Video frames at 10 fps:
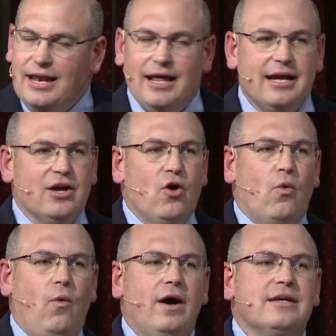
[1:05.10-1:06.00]
Like,
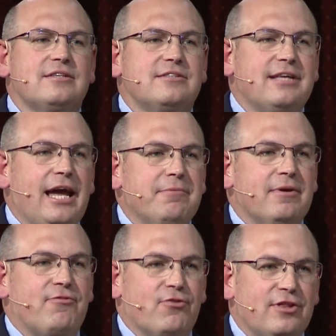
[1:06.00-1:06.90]
what a
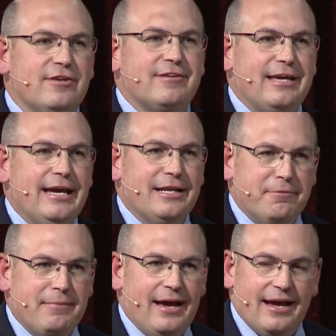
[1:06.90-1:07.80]
statement for this king
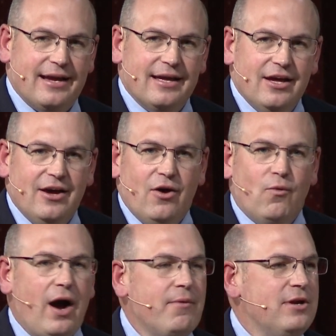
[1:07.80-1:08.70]
to make.
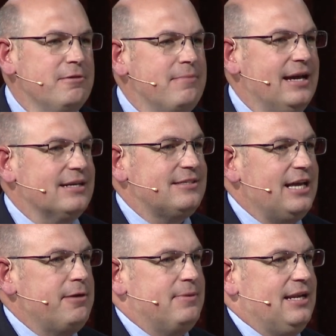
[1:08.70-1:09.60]
Why would he make a
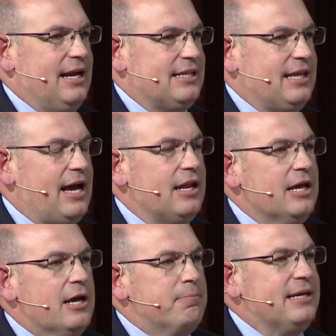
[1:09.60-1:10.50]
statement like that?
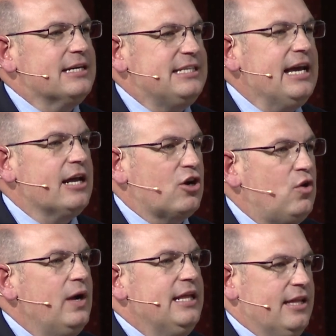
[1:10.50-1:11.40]
Because he had a
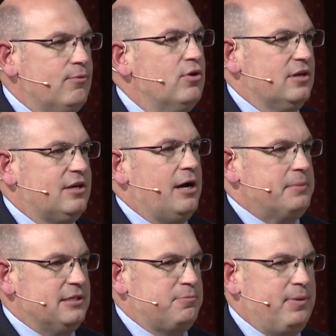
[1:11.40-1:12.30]
queen that wouldn't
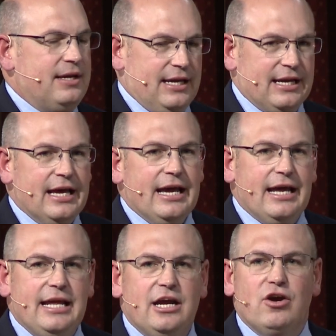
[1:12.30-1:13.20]
come at his bidding.
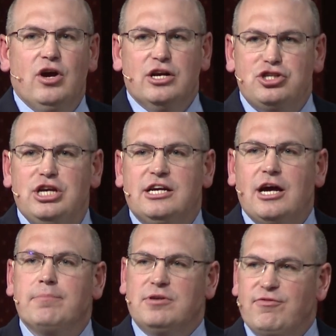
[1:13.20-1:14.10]
And here she
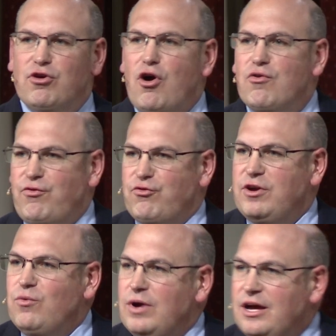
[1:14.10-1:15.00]
comes of her own
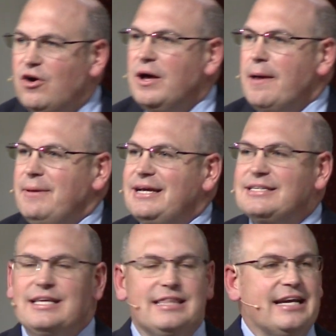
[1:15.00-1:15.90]
free will
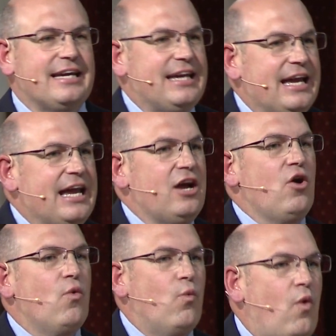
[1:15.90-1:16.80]
because the
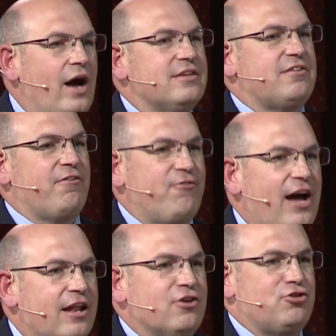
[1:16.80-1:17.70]
king wants
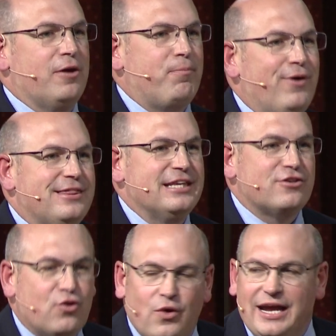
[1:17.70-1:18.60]
fellowship with
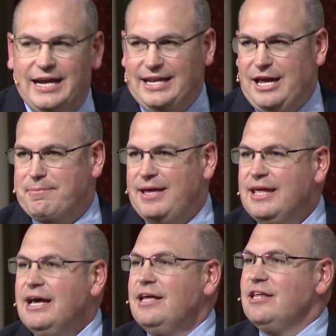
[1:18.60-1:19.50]
his queen.
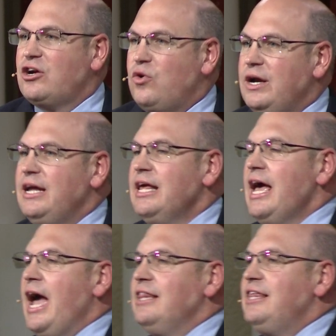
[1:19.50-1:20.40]
Amen. The queen.
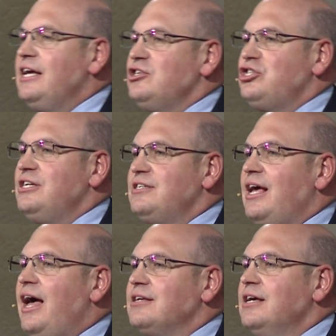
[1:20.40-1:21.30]
And then she
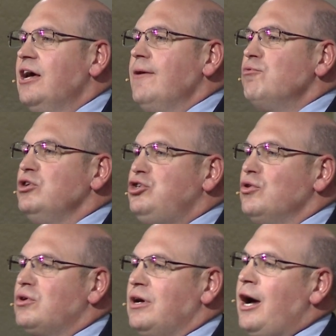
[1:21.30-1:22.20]
says, "Would
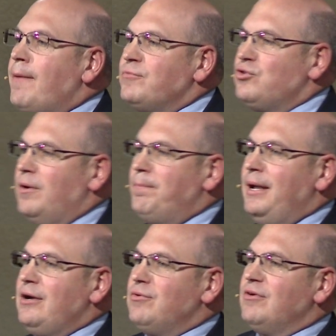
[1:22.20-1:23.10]
you come to a
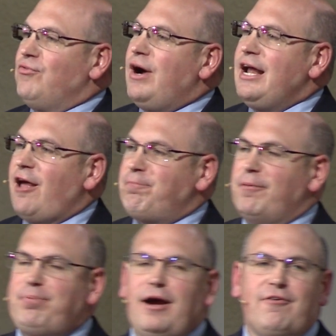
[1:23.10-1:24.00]
banquet of wine I've
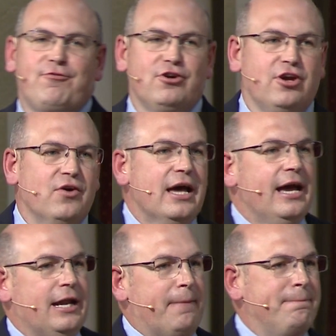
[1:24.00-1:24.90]
prepared for you?"
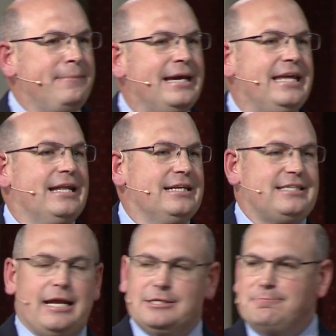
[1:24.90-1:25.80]
And immediately he
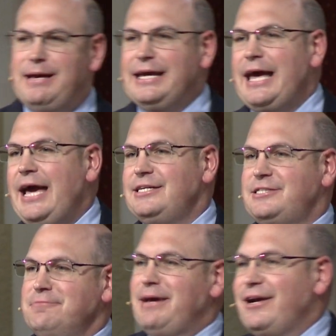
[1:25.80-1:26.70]
said, "Make
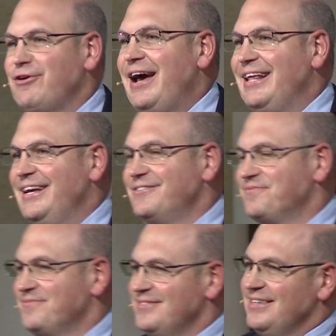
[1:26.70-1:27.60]
haste and make ready."
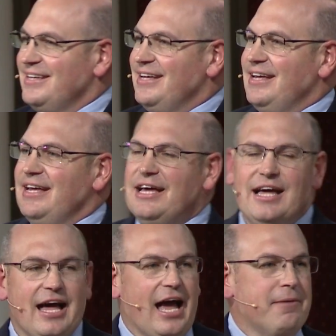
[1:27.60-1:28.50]

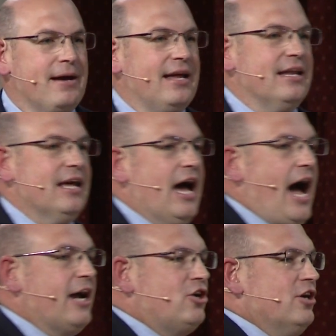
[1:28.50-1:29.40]
Yeah. Amen.
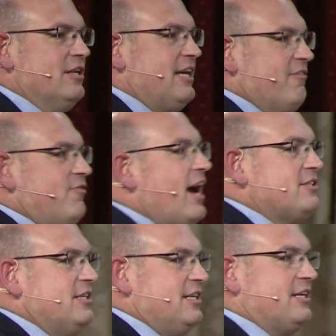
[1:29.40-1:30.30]
I couldn't get
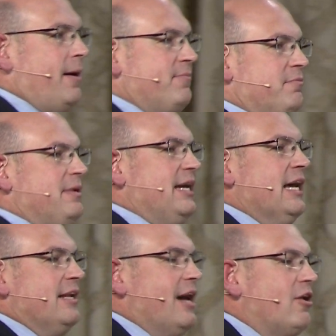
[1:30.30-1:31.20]
Vashti to come to
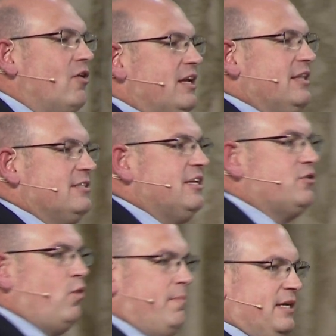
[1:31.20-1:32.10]
me. Not only does
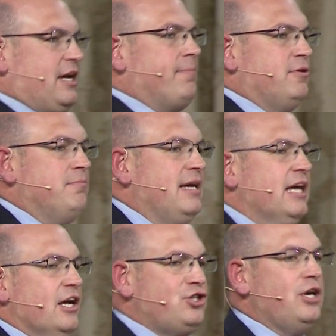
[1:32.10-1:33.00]
this woman come to
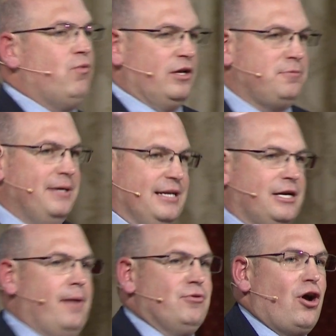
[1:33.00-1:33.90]
me, she wants me to
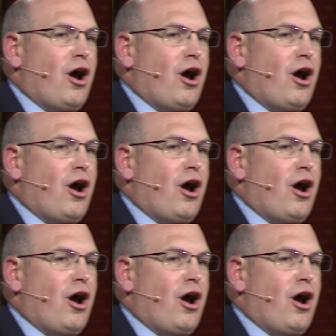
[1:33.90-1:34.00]
come to